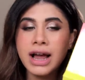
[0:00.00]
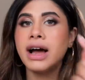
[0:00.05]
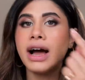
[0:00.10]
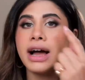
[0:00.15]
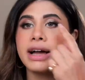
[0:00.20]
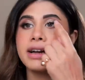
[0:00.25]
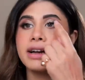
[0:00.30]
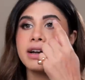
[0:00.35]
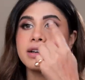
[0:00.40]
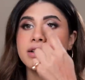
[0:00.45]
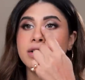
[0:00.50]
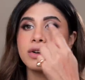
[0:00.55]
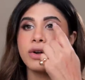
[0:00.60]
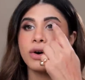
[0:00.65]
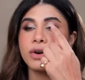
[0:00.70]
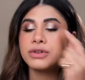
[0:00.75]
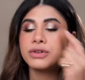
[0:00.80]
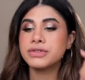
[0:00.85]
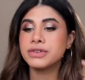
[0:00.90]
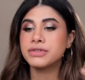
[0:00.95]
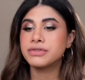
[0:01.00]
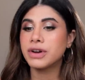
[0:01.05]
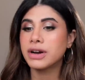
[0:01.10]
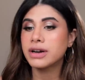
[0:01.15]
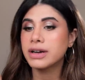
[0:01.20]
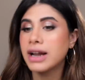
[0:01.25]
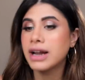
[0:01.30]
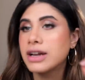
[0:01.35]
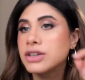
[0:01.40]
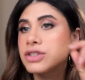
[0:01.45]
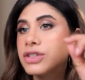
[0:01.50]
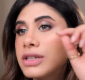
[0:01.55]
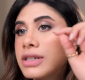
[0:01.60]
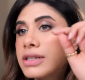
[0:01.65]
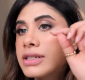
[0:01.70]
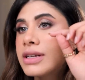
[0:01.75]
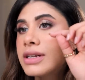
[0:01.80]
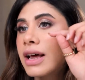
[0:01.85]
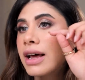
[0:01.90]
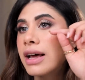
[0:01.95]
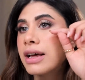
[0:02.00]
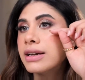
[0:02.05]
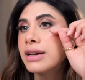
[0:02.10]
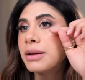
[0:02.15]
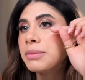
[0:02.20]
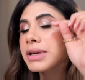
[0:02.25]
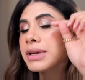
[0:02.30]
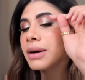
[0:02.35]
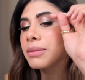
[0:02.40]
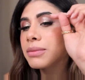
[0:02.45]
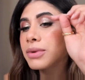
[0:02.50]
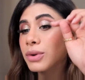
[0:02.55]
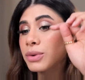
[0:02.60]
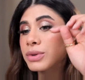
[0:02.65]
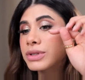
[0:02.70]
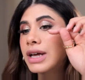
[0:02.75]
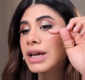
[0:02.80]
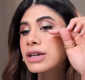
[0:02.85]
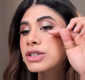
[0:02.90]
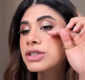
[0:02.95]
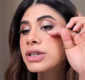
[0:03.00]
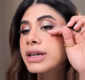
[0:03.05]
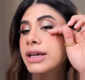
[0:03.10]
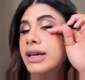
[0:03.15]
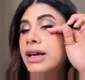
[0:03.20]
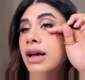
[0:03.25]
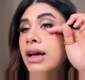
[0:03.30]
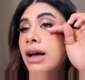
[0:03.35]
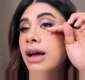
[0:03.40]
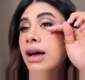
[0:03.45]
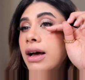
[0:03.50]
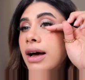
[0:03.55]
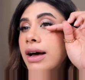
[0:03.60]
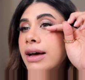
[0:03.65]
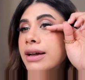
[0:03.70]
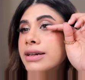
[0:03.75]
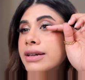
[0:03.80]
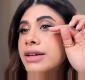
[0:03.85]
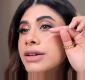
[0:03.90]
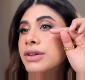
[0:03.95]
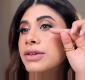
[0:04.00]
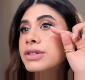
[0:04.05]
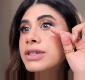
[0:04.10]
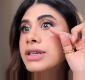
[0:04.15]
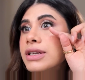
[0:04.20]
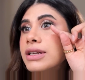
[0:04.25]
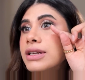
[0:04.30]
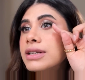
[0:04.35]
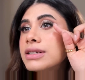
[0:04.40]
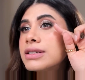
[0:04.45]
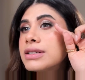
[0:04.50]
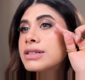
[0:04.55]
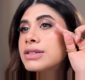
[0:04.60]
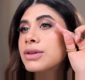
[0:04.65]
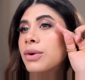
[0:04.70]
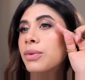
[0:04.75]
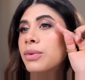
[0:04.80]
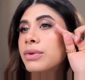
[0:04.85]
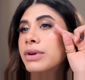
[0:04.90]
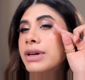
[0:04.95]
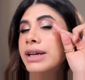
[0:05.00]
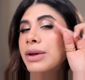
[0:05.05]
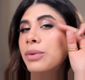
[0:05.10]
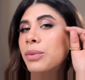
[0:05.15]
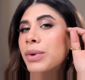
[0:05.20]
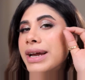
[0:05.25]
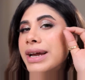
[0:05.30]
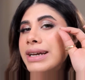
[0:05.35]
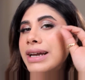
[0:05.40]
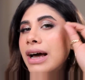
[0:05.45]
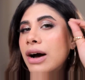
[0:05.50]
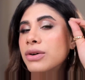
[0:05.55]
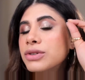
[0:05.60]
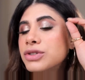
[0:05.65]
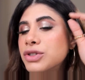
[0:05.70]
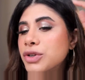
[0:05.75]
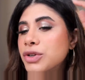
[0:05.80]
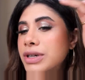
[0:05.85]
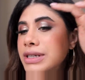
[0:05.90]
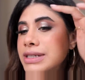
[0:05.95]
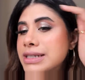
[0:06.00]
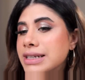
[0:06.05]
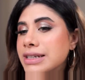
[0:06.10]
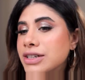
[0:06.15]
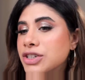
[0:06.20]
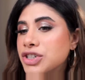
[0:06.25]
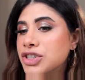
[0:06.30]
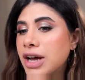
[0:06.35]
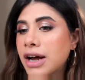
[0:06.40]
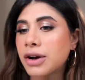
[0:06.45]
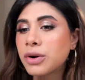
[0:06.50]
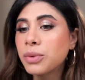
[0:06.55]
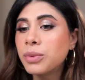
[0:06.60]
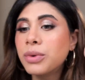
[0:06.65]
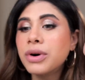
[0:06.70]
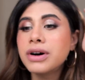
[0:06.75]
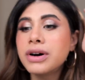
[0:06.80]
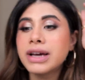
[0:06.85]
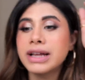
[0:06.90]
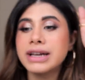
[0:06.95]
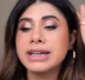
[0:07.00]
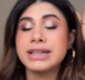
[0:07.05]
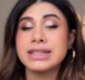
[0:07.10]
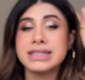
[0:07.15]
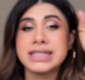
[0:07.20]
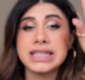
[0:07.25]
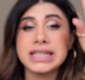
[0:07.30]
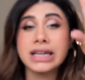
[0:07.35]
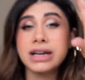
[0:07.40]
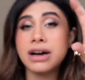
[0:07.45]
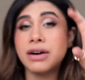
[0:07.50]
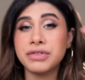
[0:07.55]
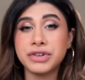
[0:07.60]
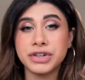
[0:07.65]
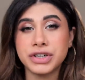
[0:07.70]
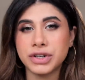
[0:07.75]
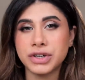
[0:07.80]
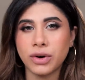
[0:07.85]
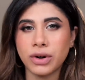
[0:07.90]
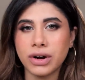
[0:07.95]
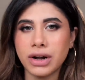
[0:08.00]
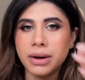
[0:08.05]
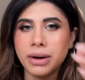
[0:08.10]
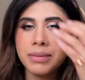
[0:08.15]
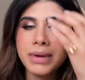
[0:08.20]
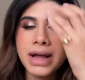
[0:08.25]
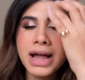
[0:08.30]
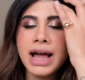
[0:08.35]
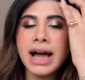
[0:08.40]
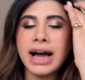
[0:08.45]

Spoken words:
I cut a lot of the front lashes and let me come close actually. And can you see this? It's only winged out so you can see the shadow work and it doesn't cover it all up.